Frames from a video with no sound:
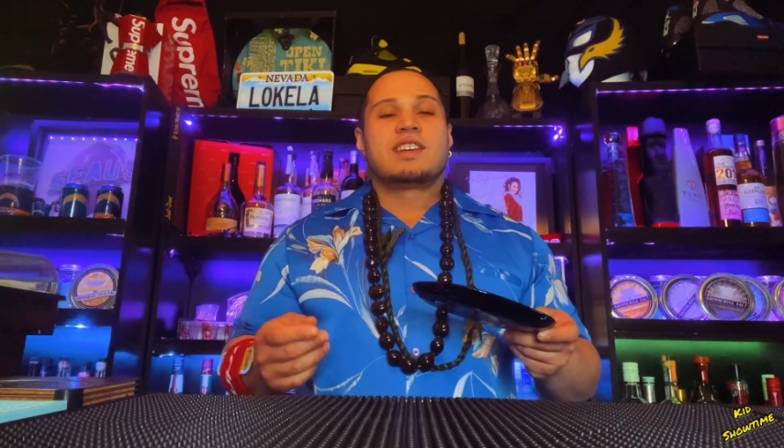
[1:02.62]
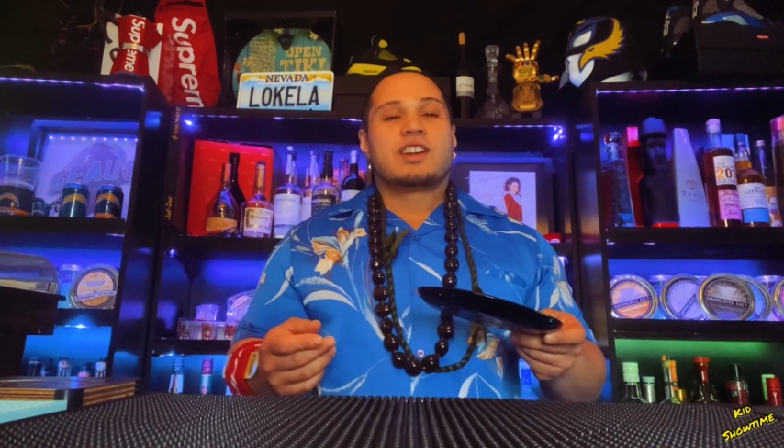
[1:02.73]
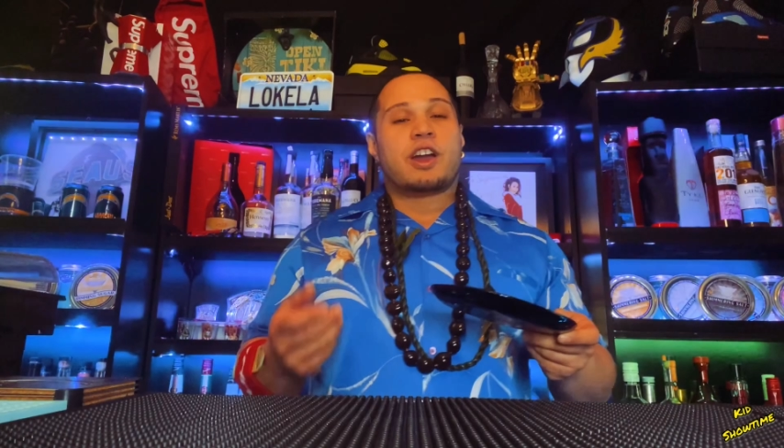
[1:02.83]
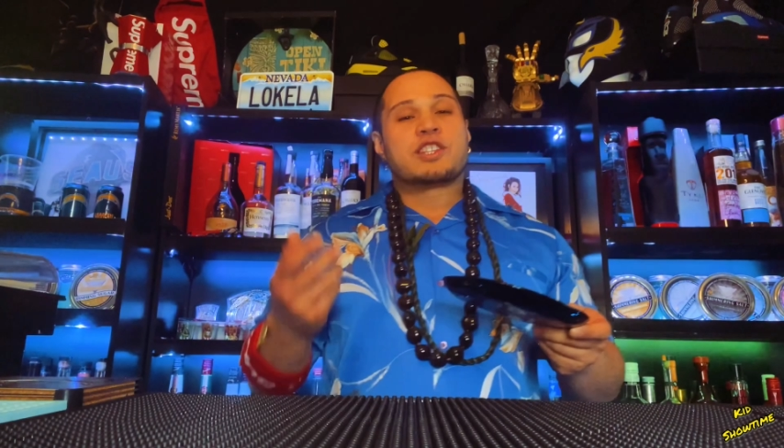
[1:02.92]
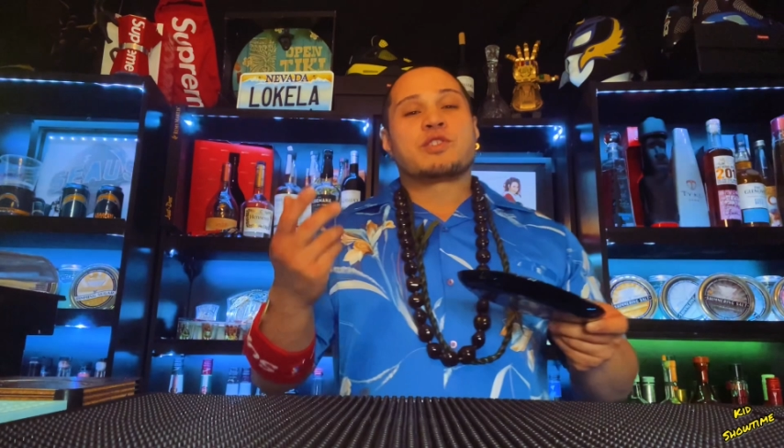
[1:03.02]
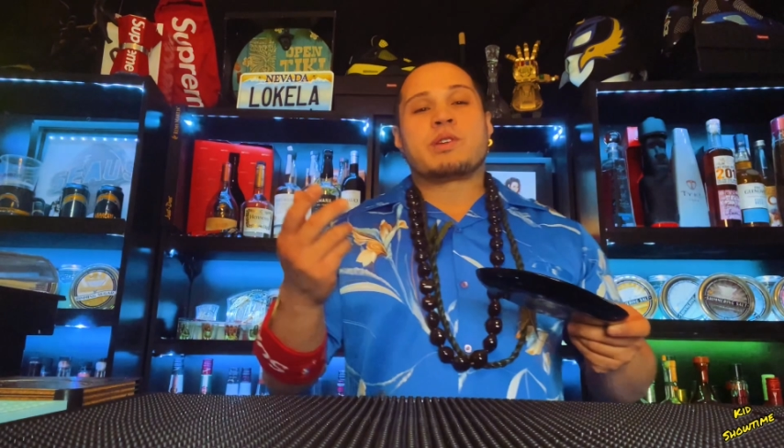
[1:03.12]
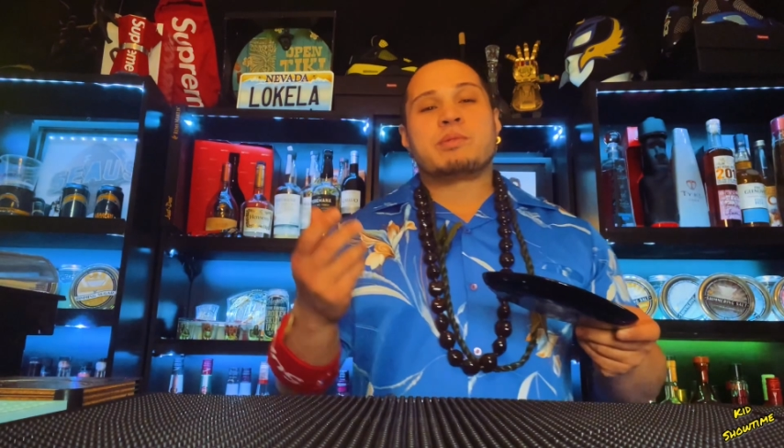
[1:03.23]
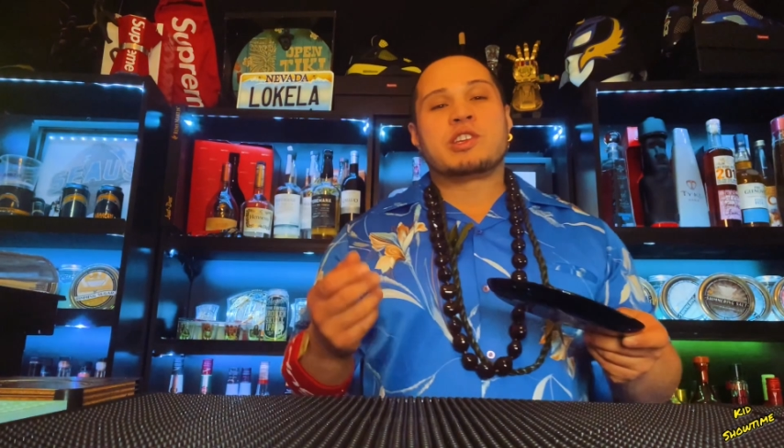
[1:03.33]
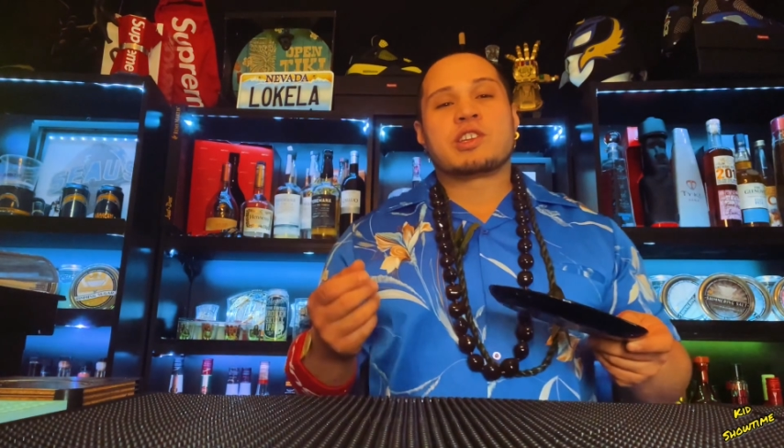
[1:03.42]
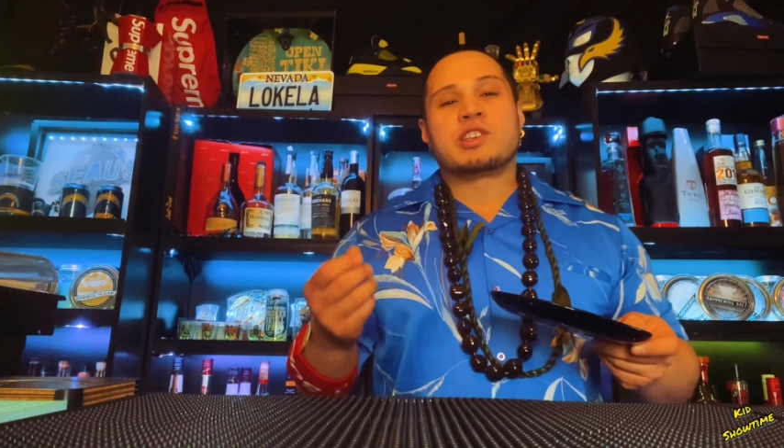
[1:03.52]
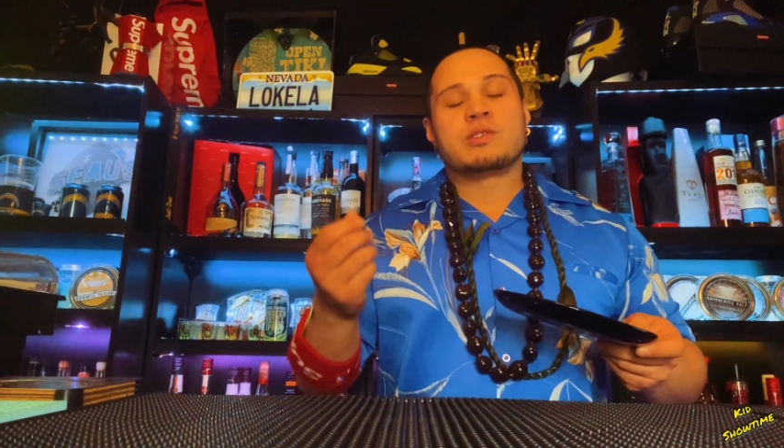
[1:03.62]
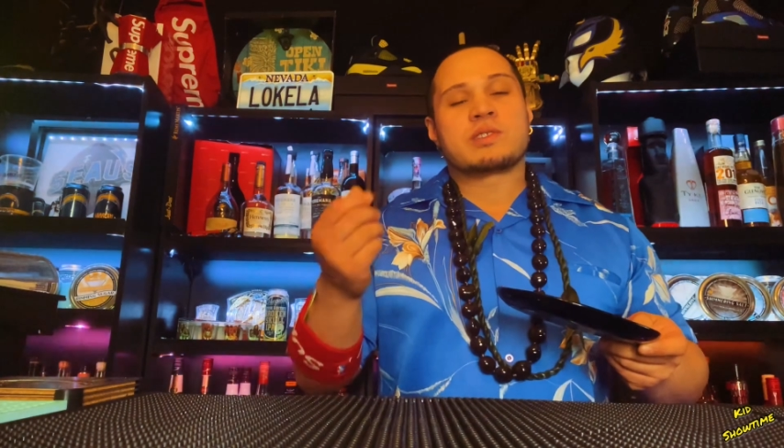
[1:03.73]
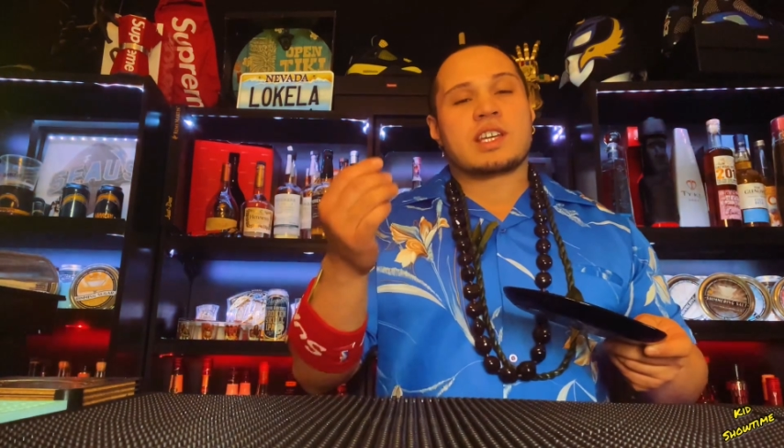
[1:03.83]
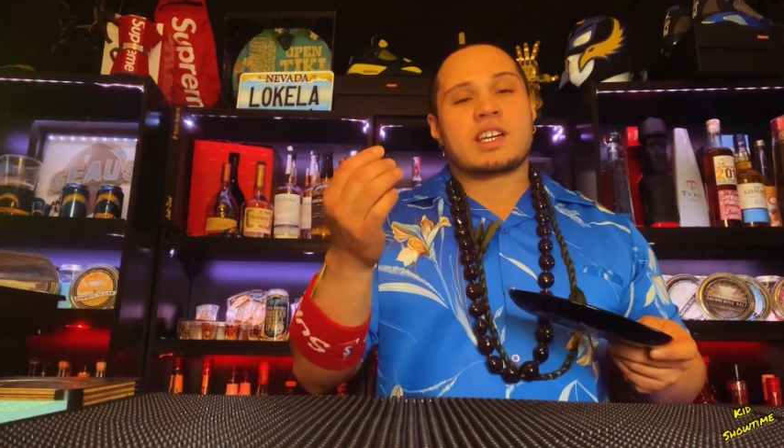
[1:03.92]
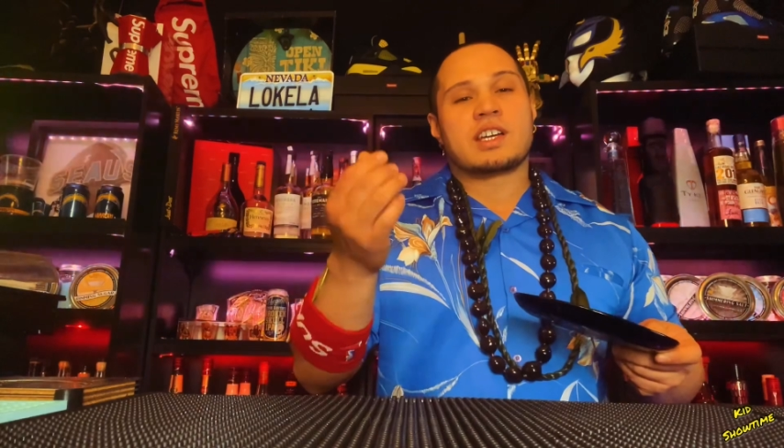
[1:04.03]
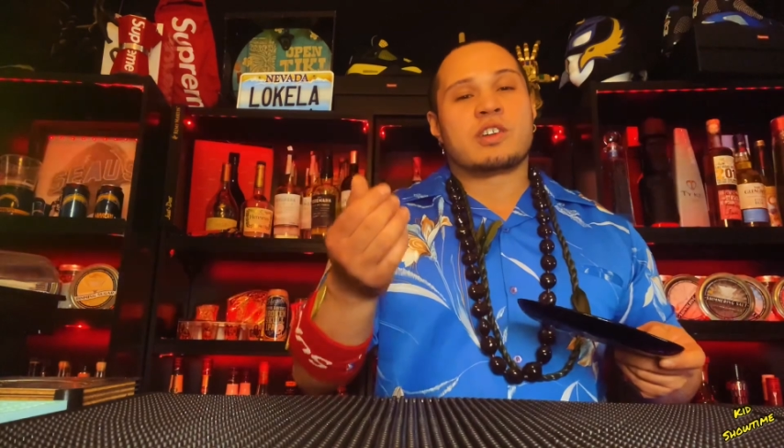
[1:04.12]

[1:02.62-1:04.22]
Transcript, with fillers: All right, to rim it, you could use uh,